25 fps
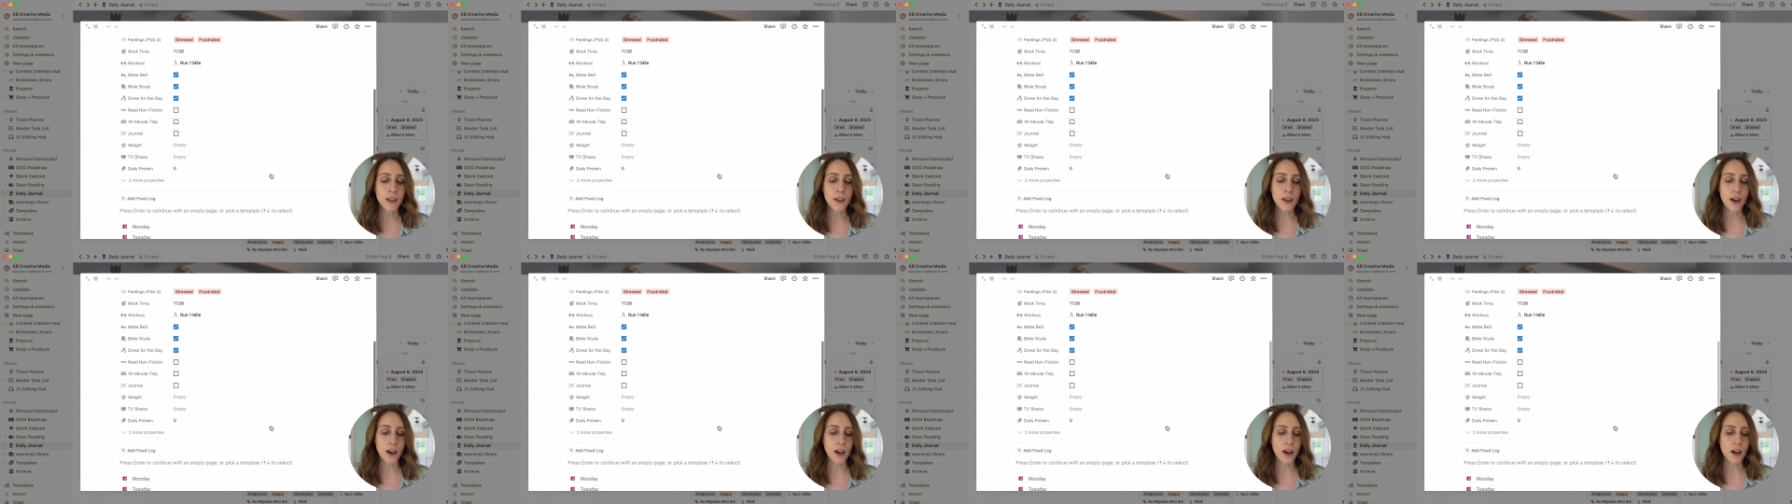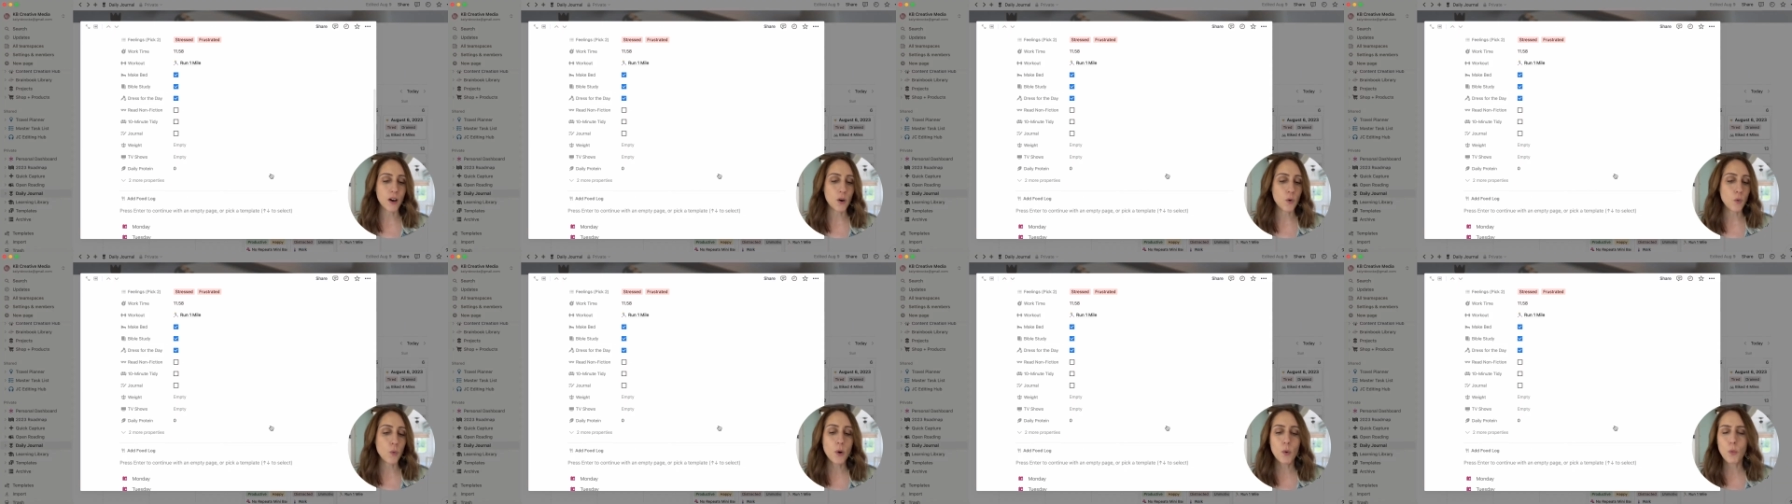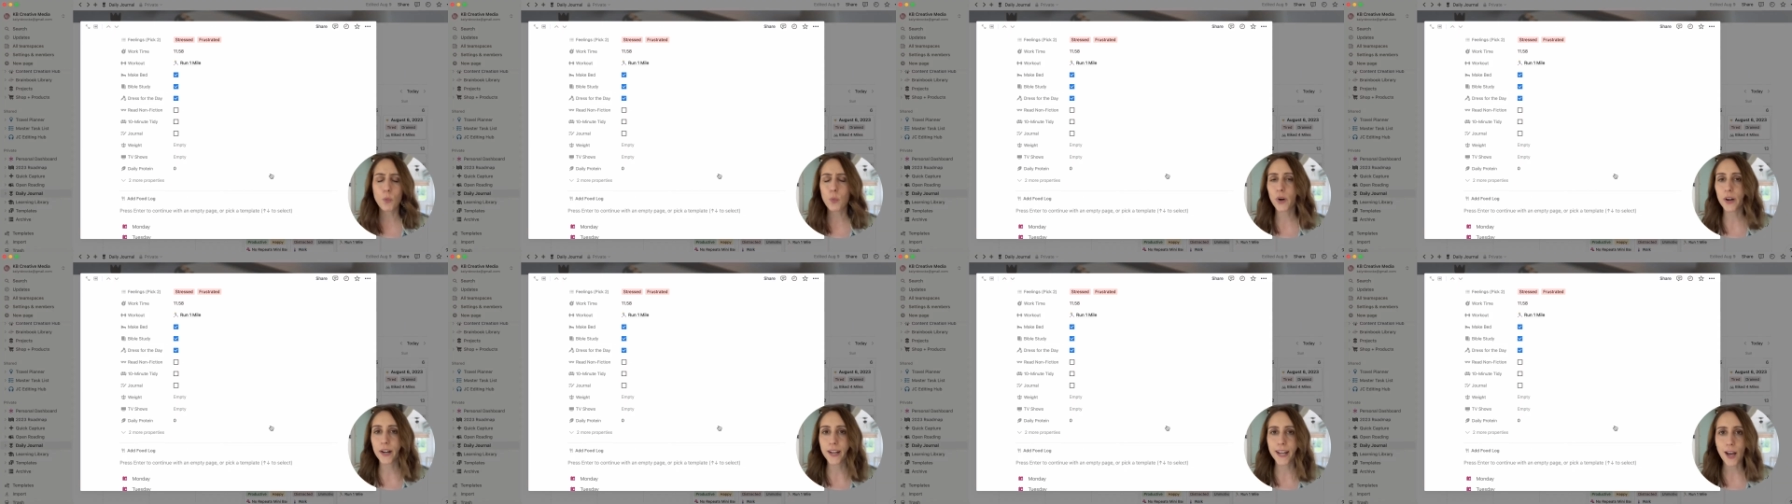what
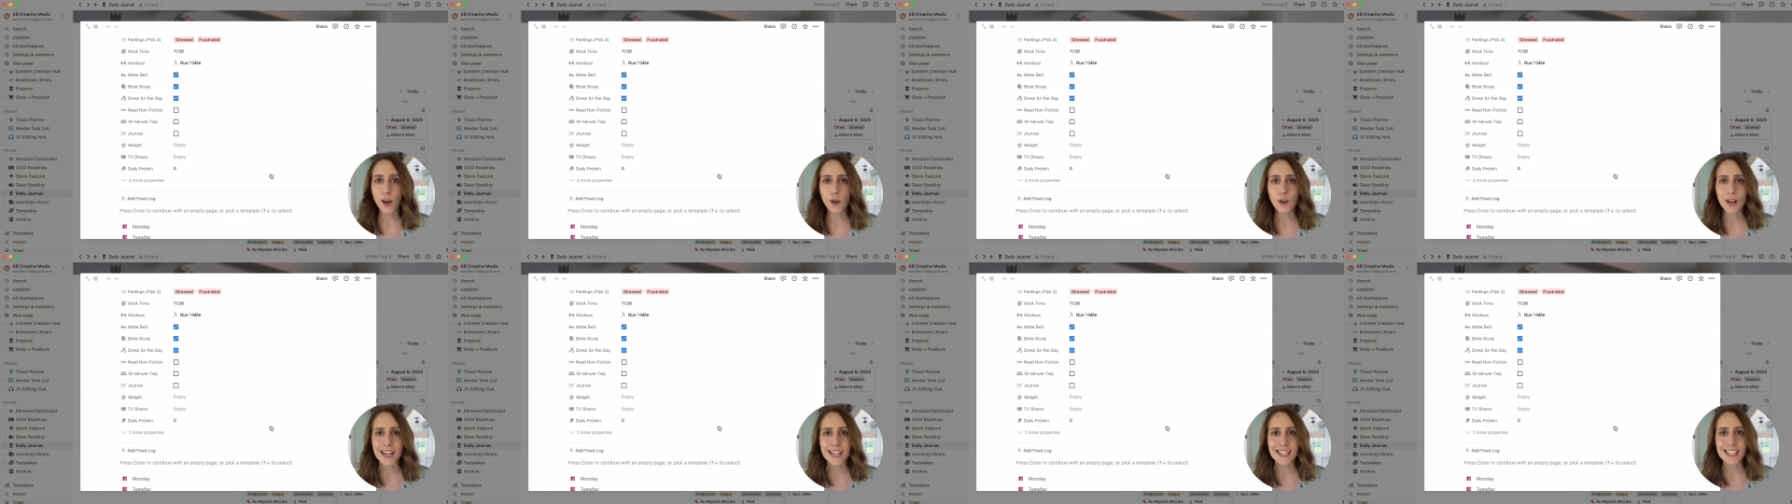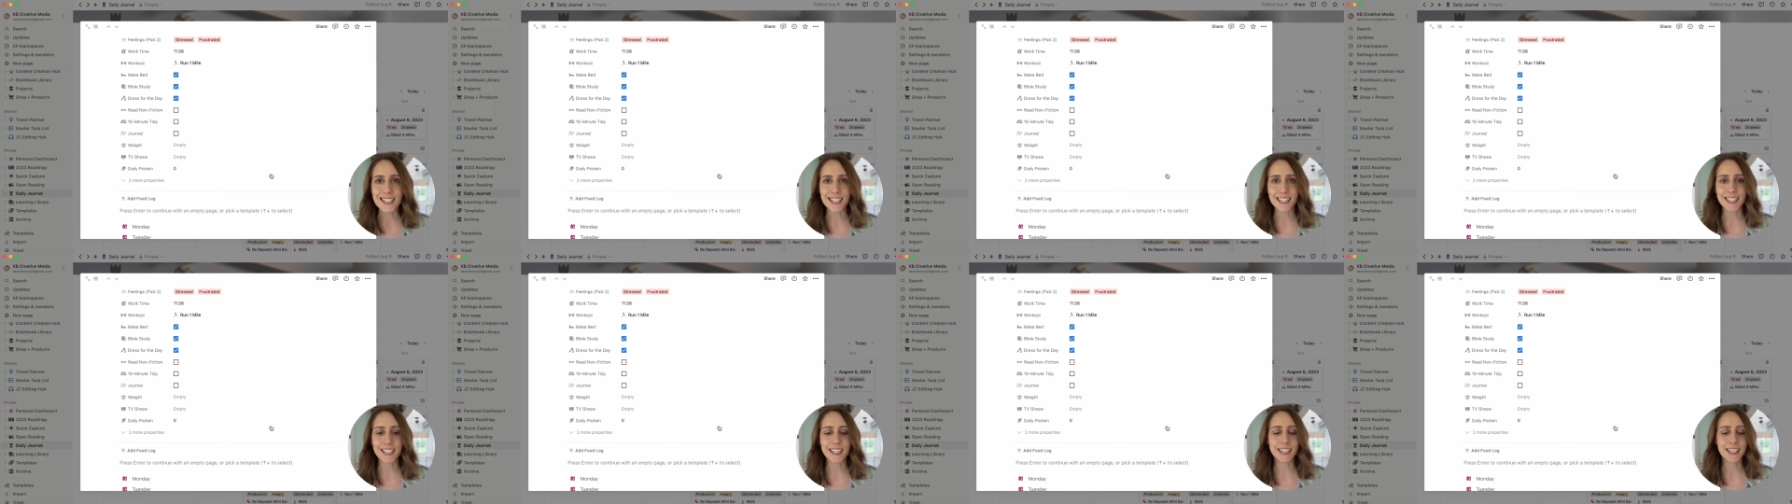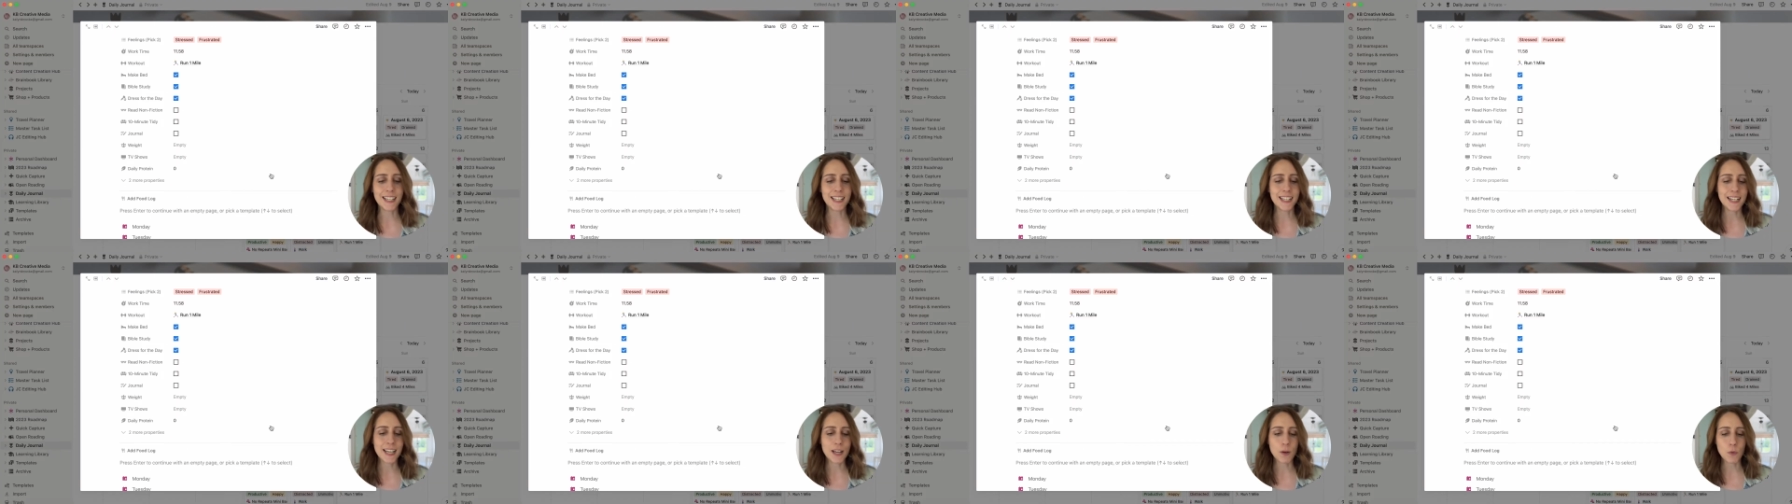workout I
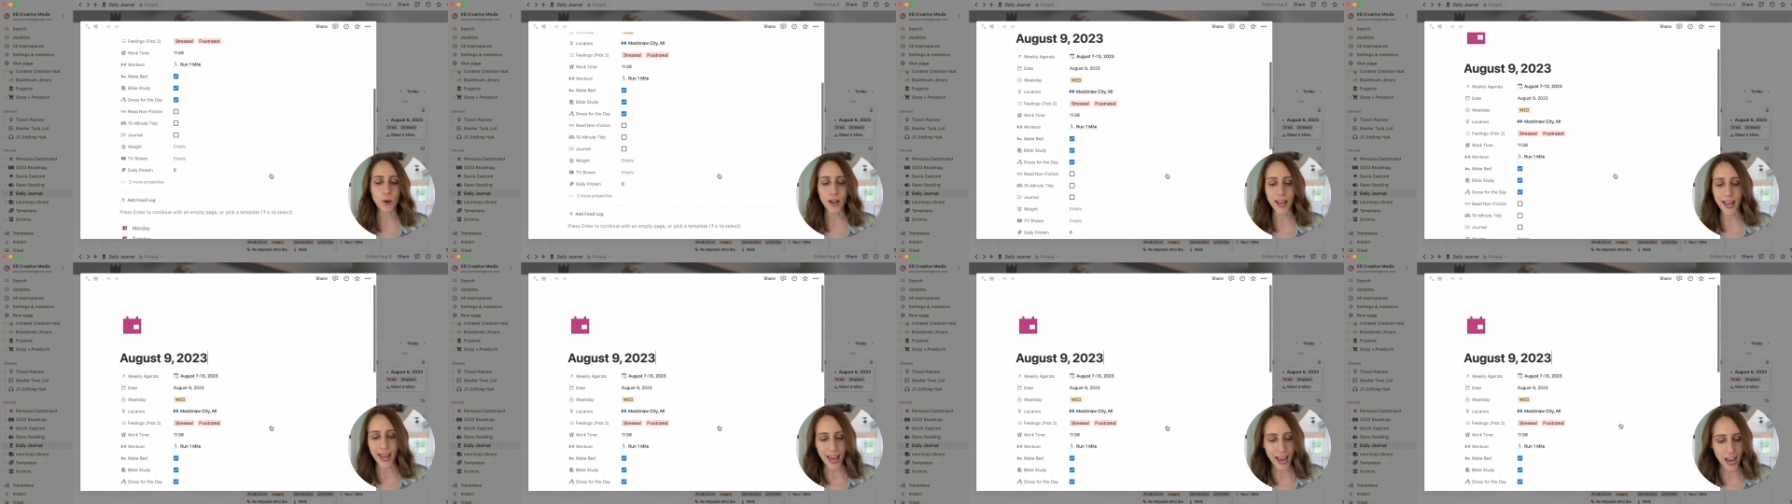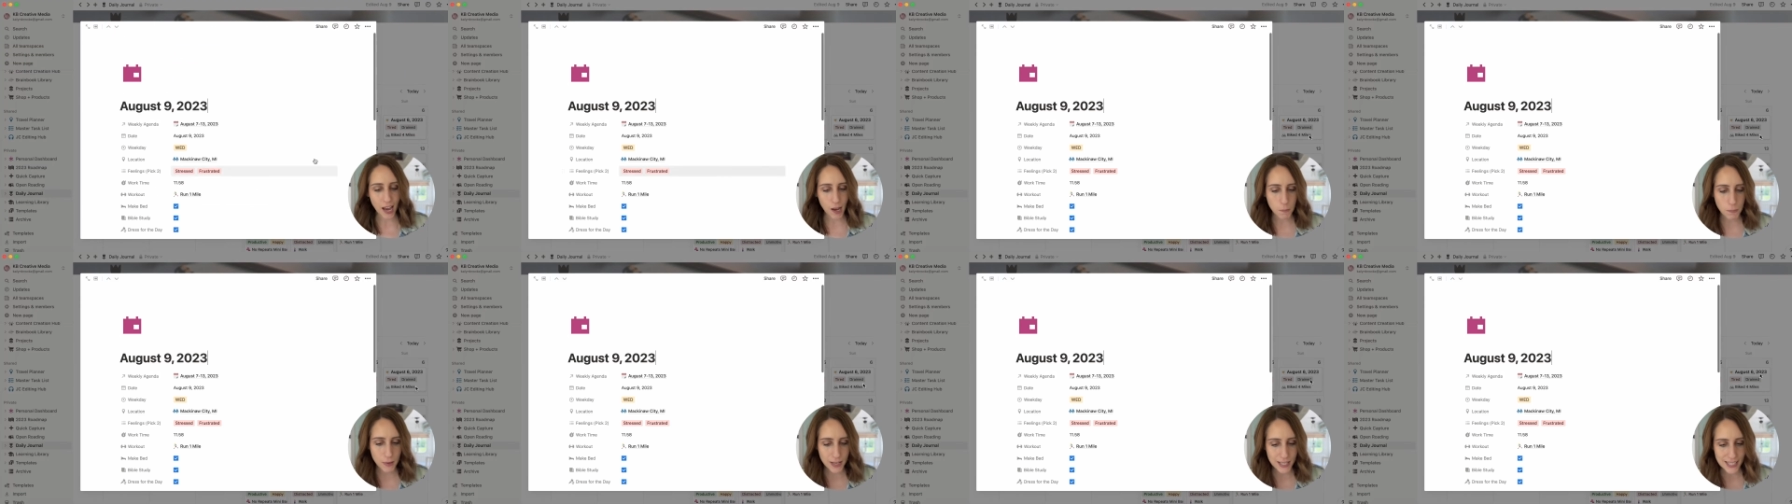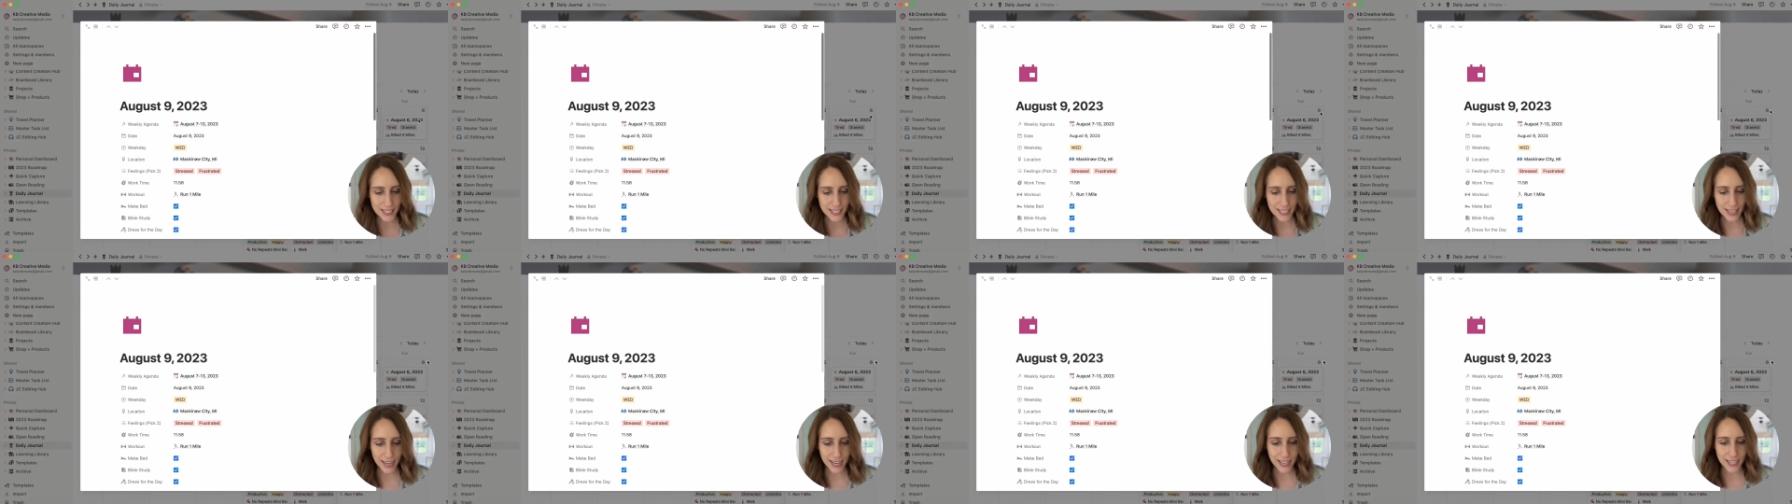did, what
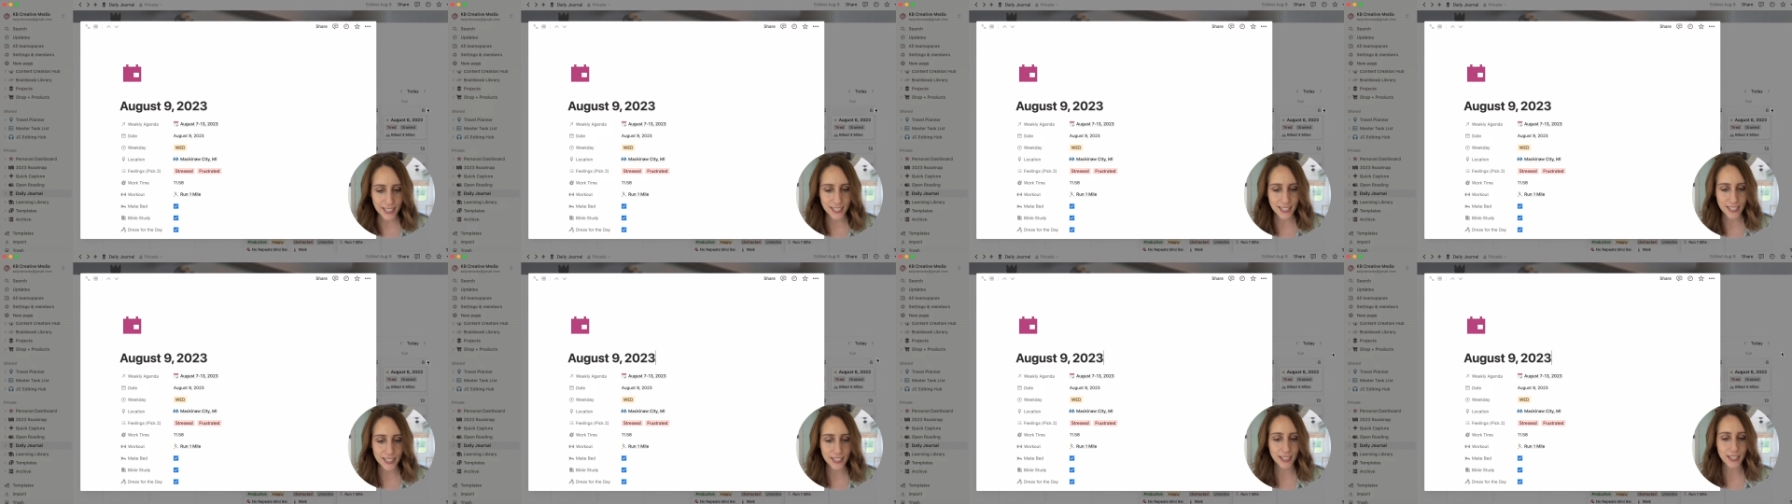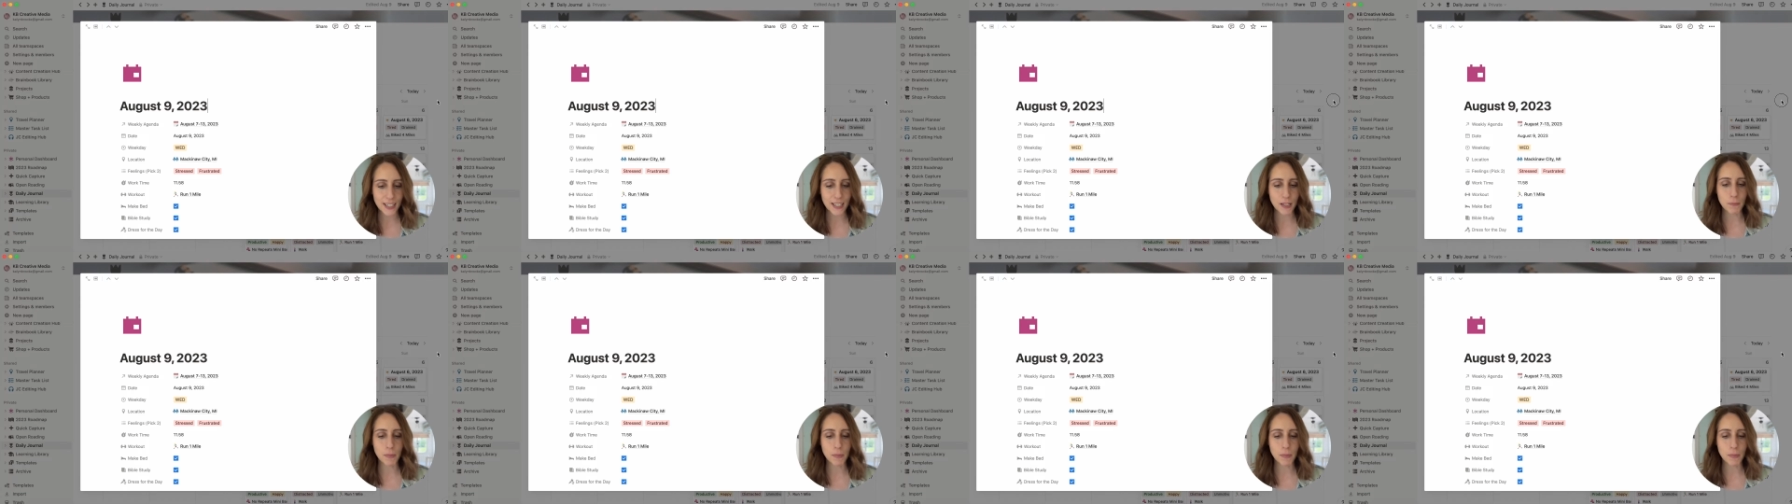habits I did,